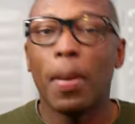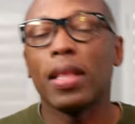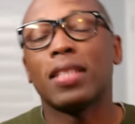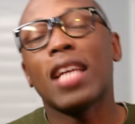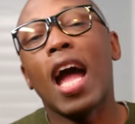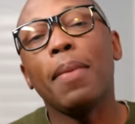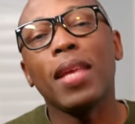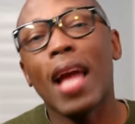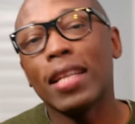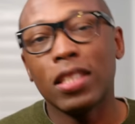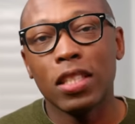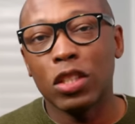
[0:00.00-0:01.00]
By the time he
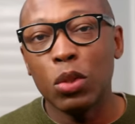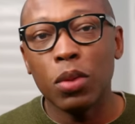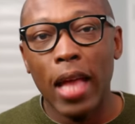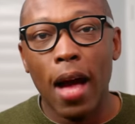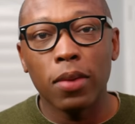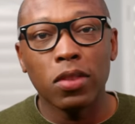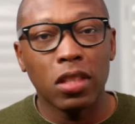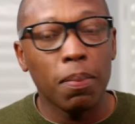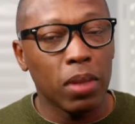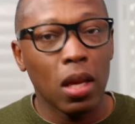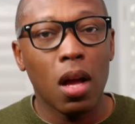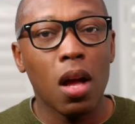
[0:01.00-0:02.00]
got to the two thousands and
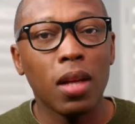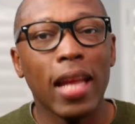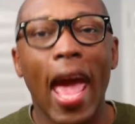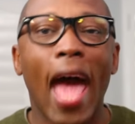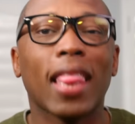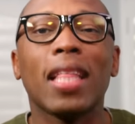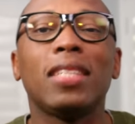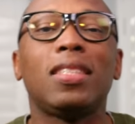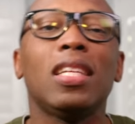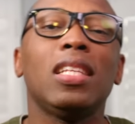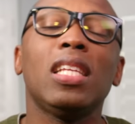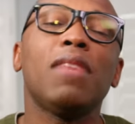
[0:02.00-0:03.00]
beyond, athletes
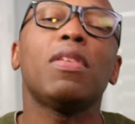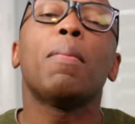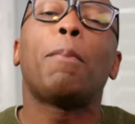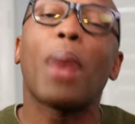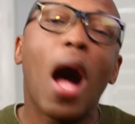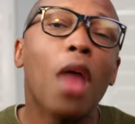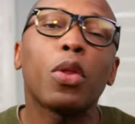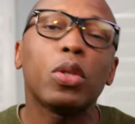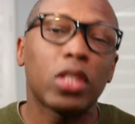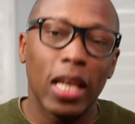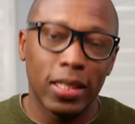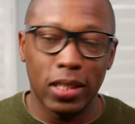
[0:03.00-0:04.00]
didn't even bother
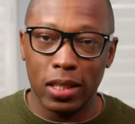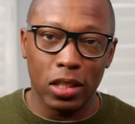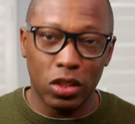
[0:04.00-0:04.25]
chasing the